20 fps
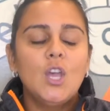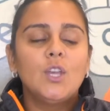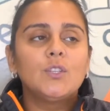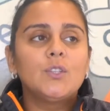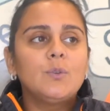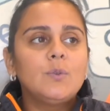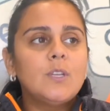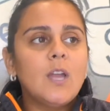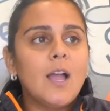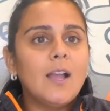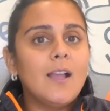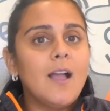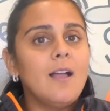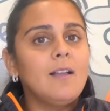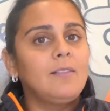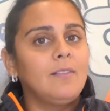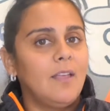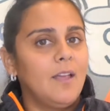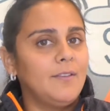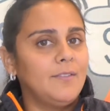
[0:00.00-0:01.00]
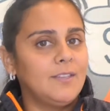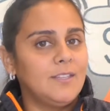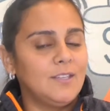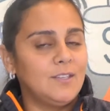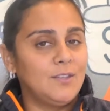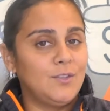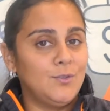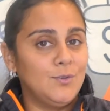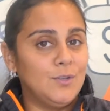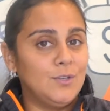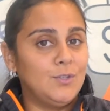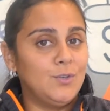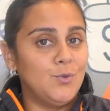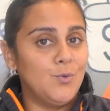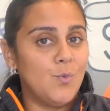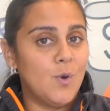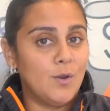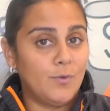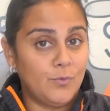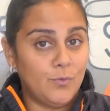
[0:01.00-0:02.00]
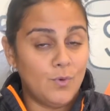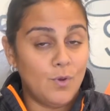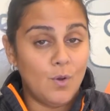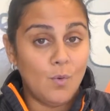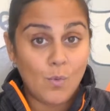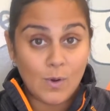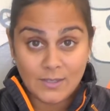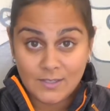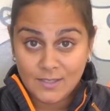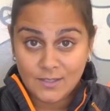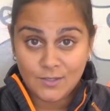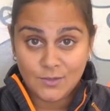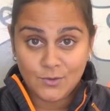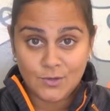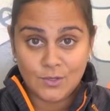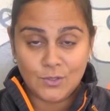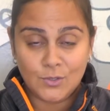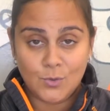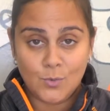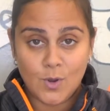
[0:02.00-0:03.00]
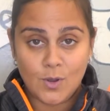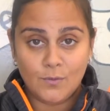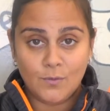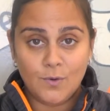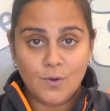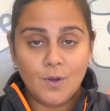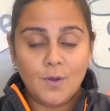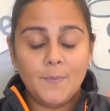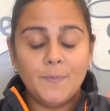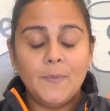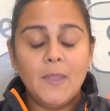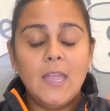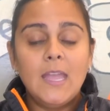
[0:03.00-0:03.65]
So Doc Ock loves his 3-2-1 rule. What's his 3-2-1 rule?